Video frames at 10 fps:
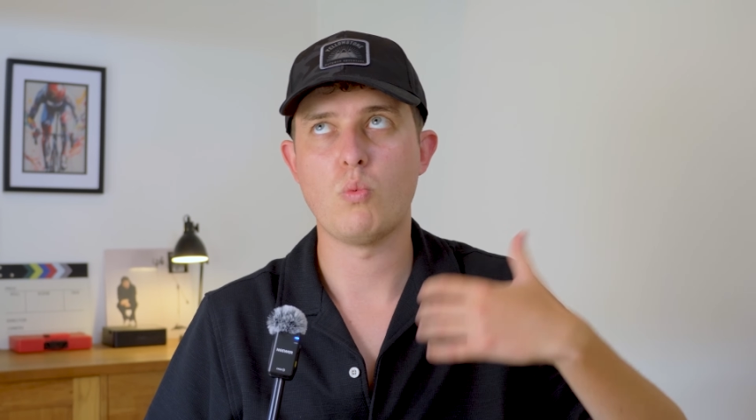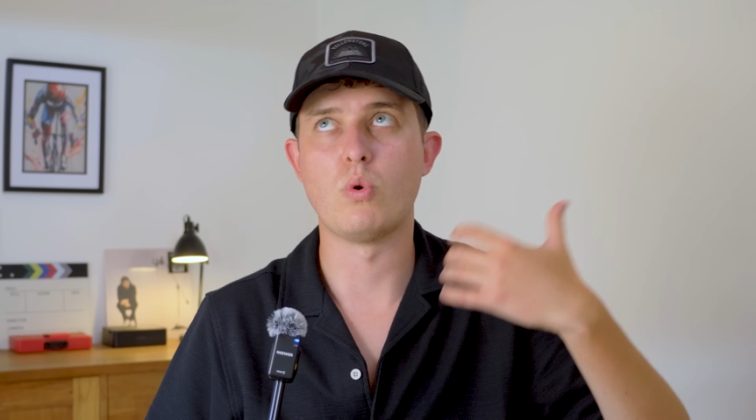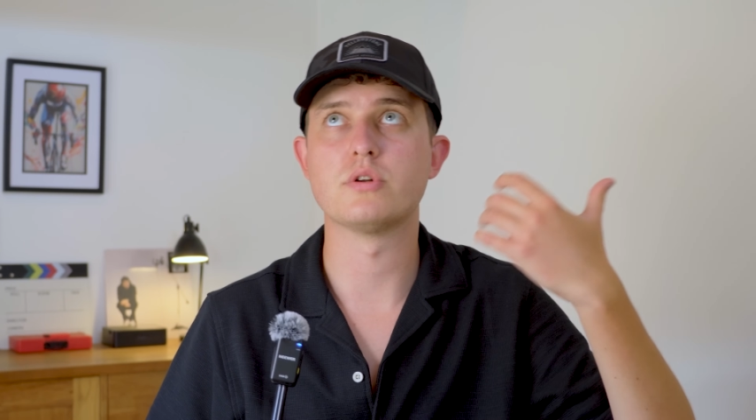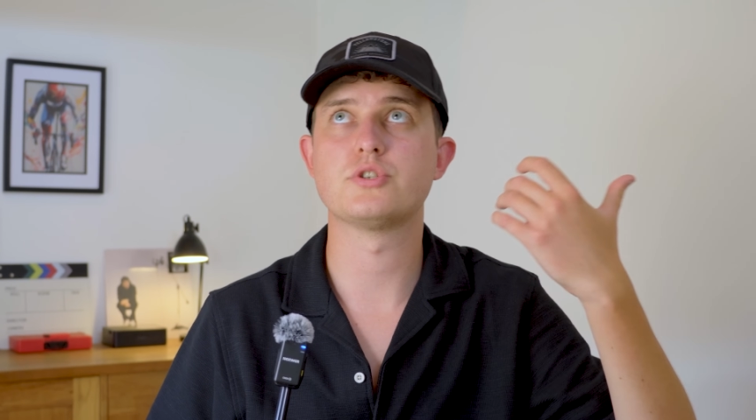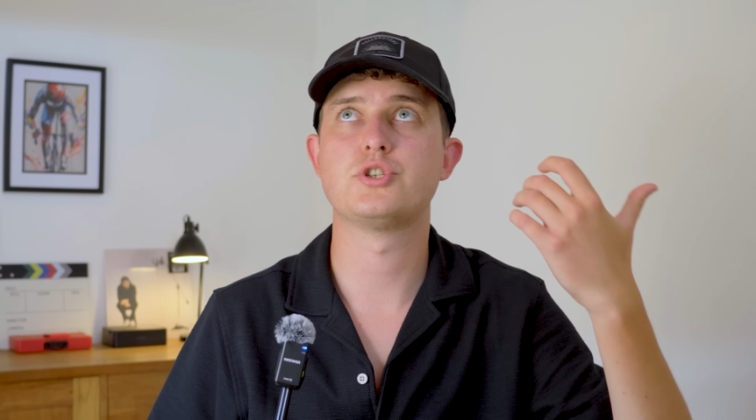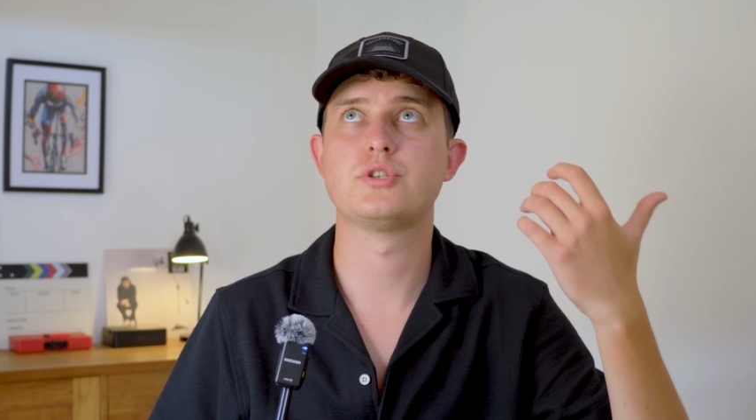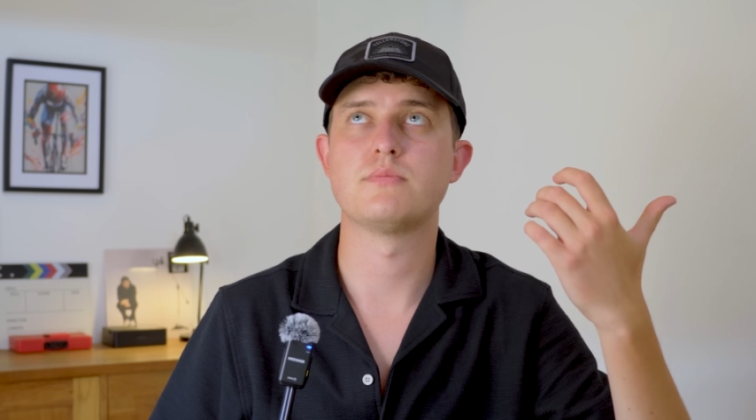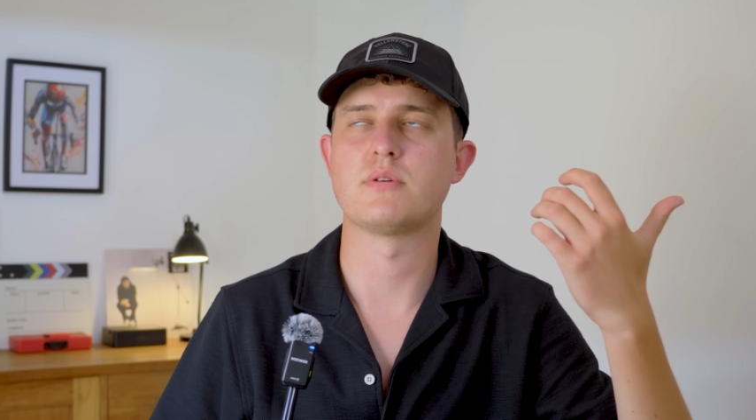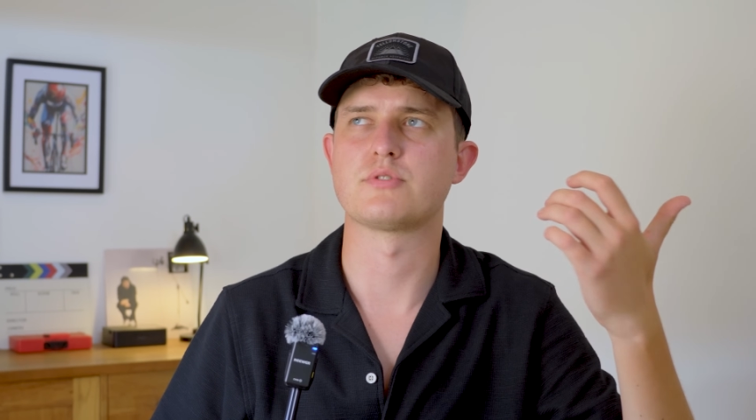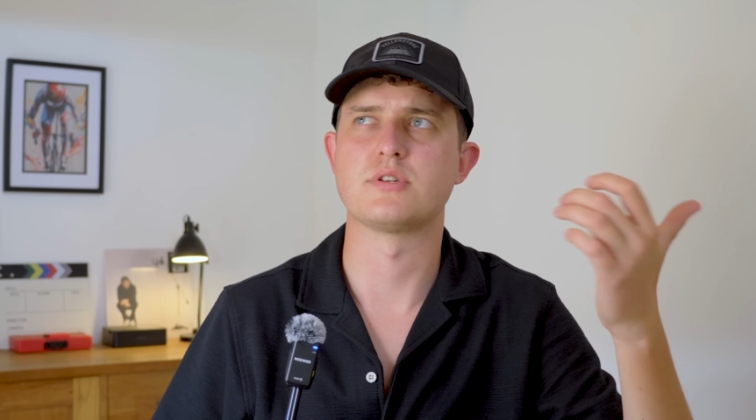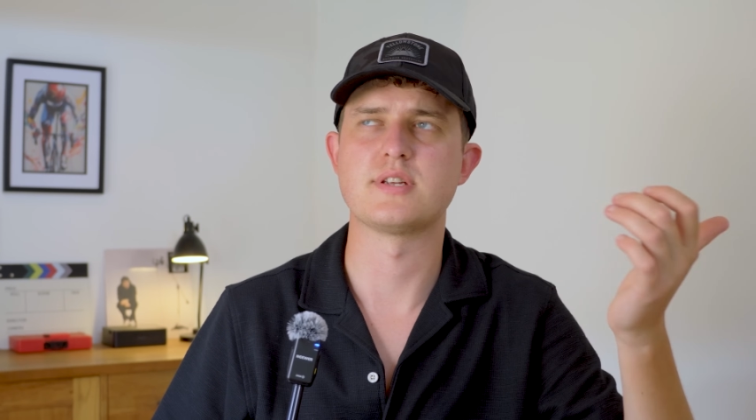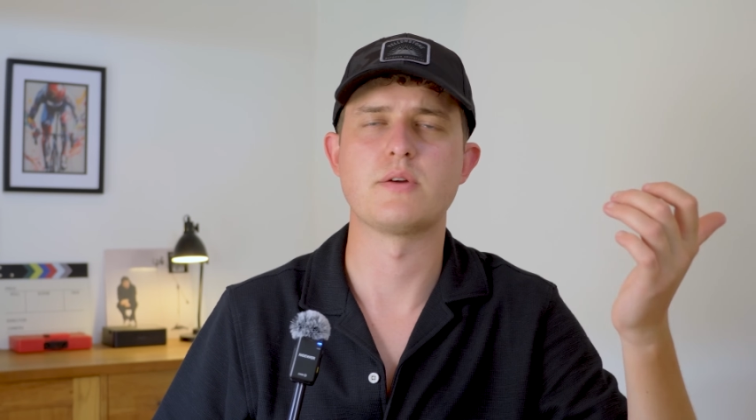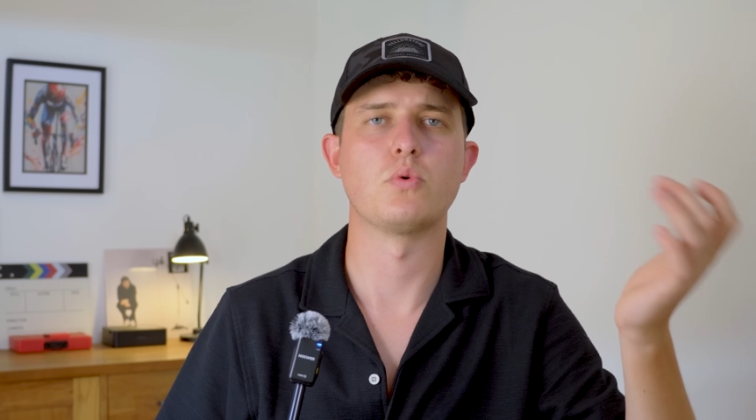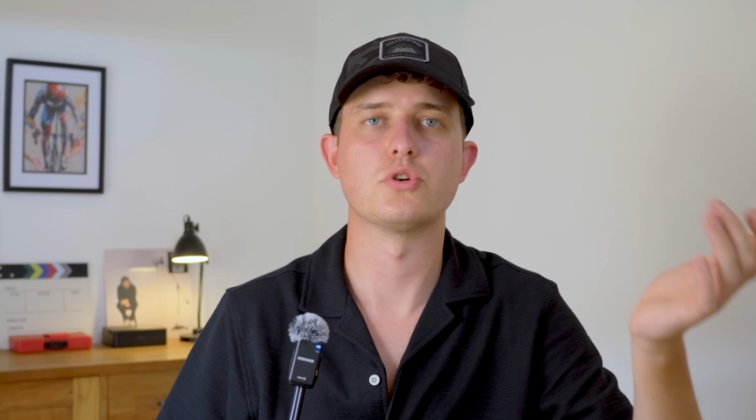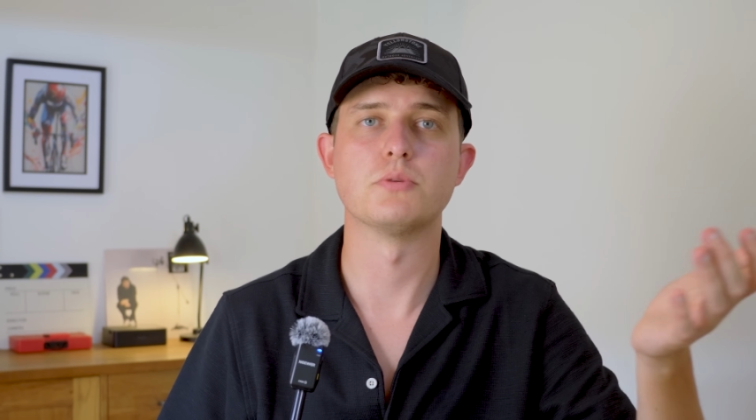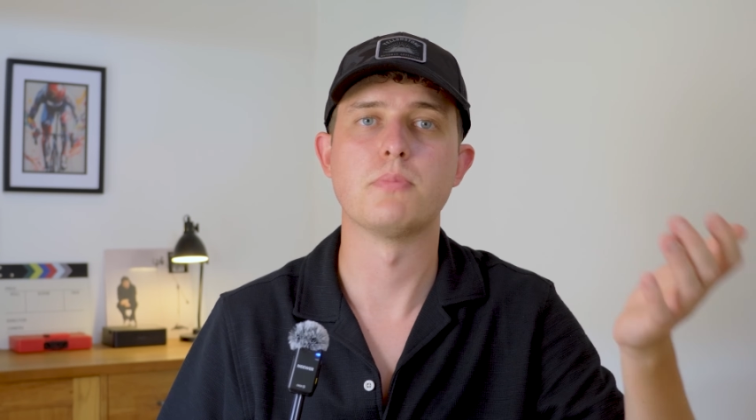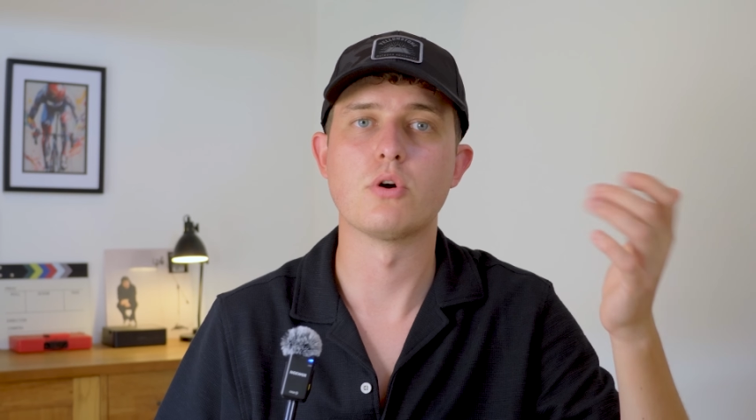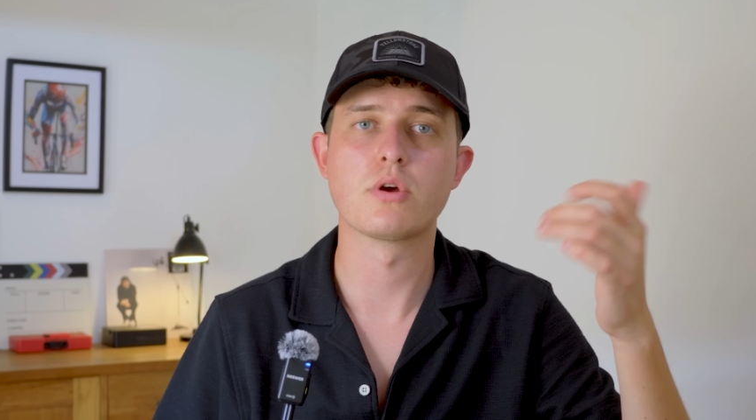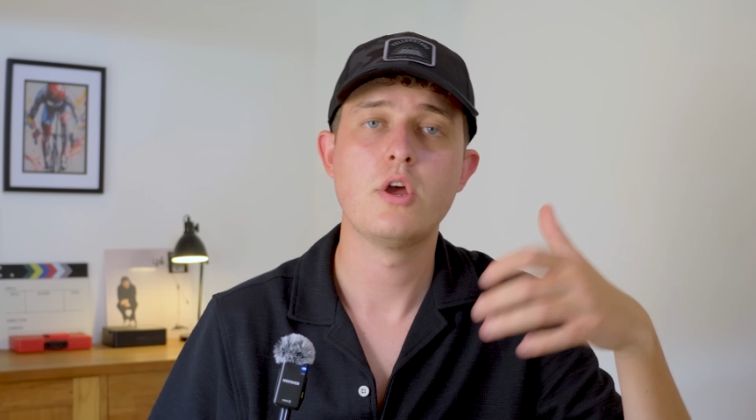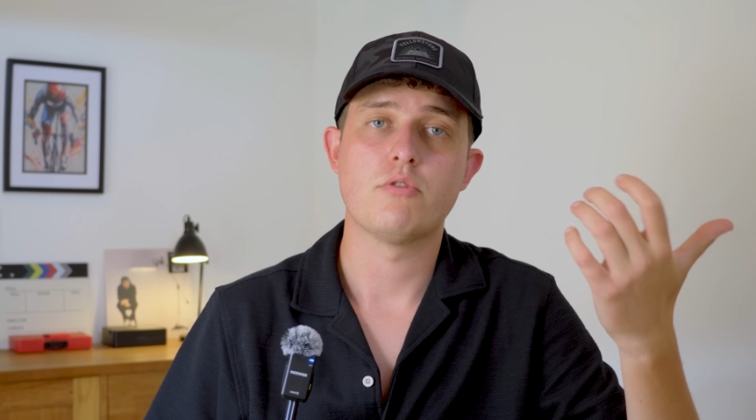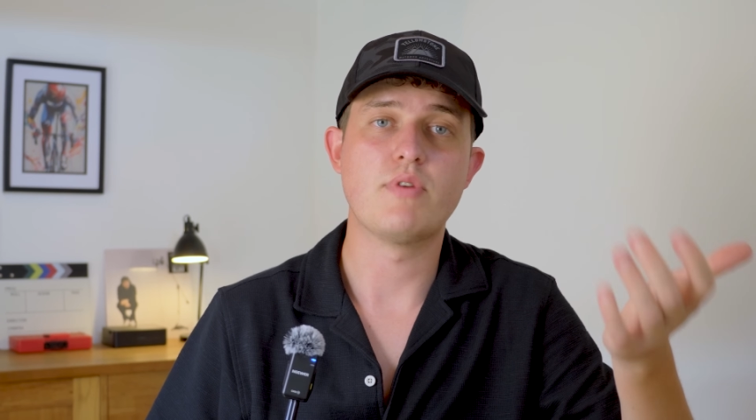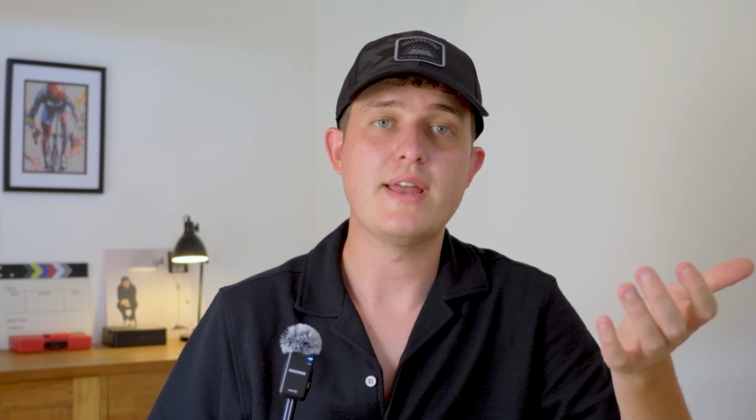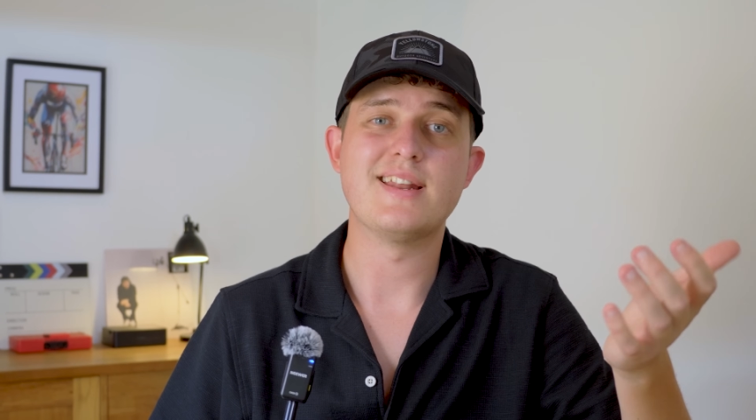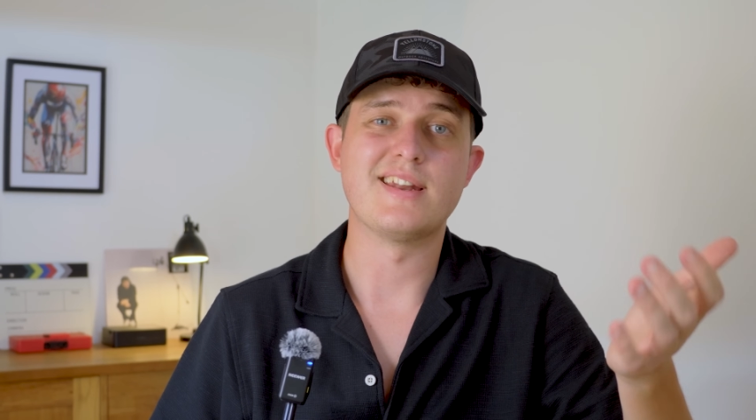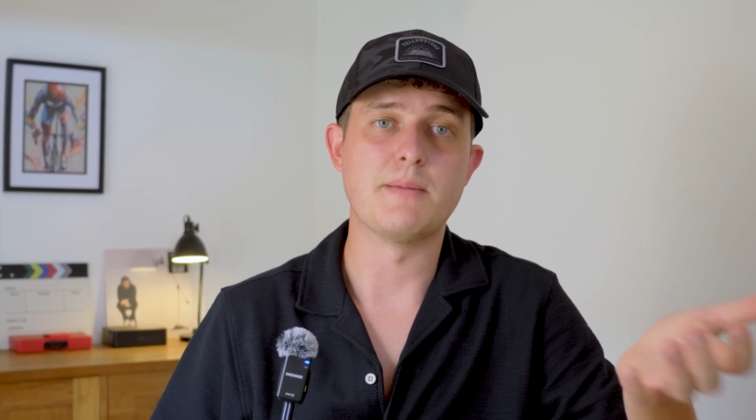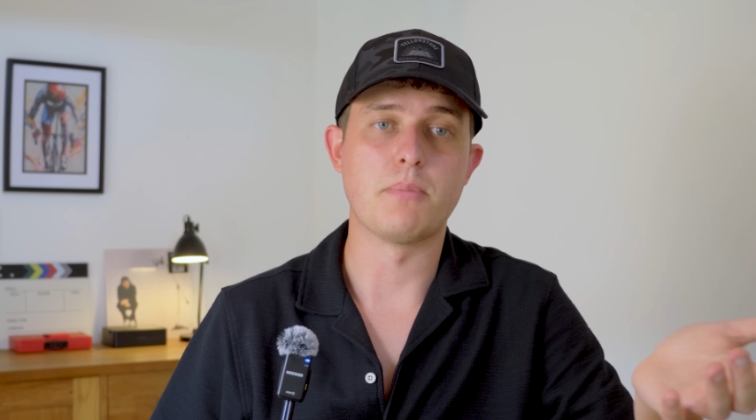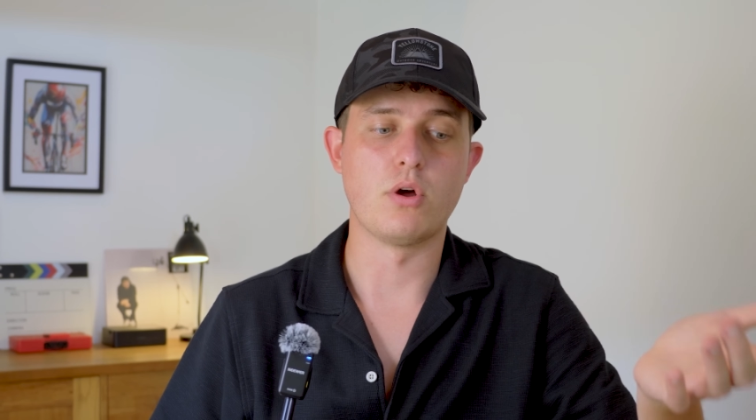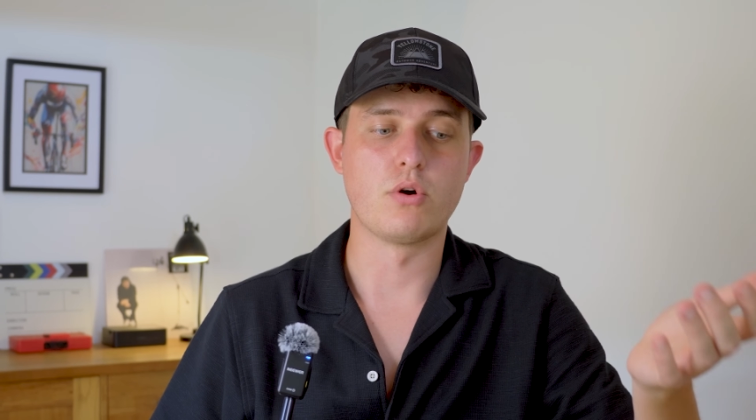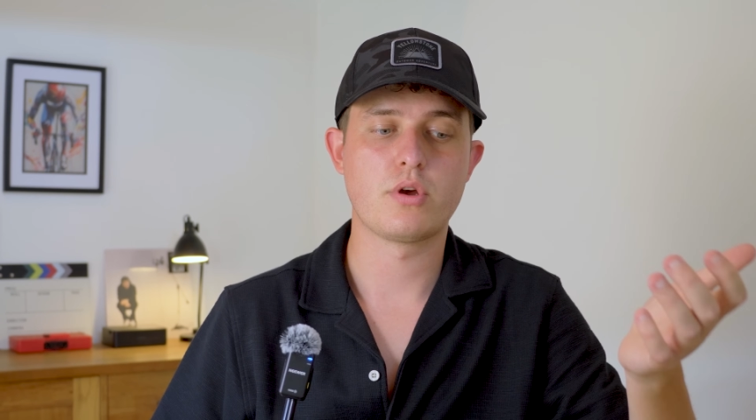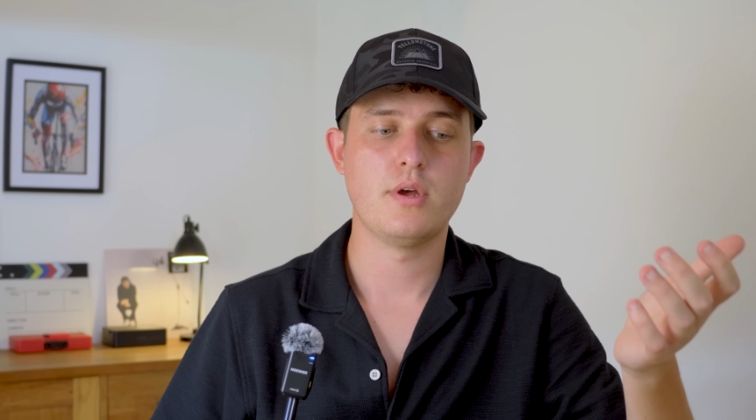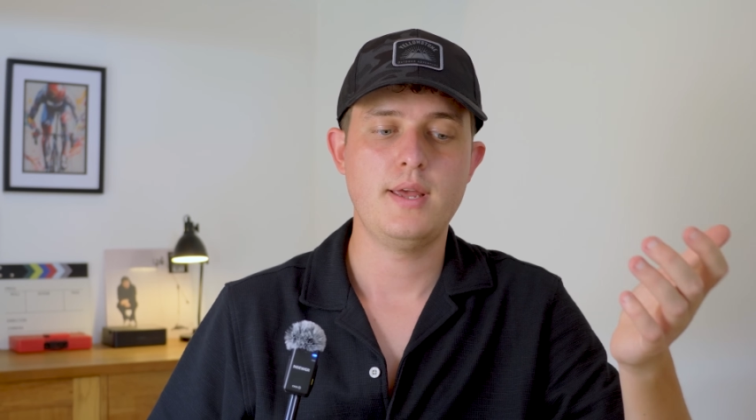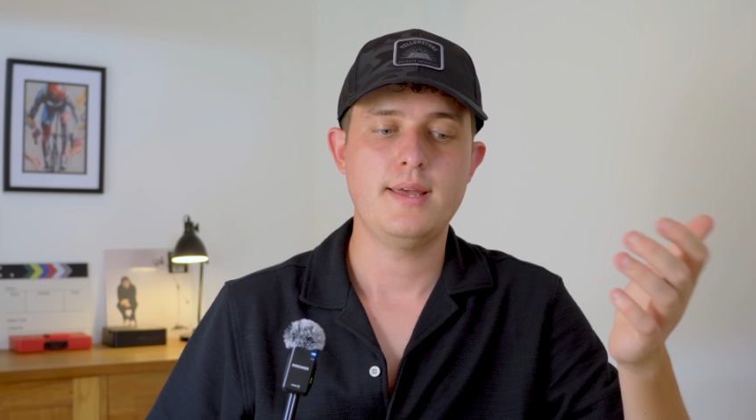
watch a blog, read any blog,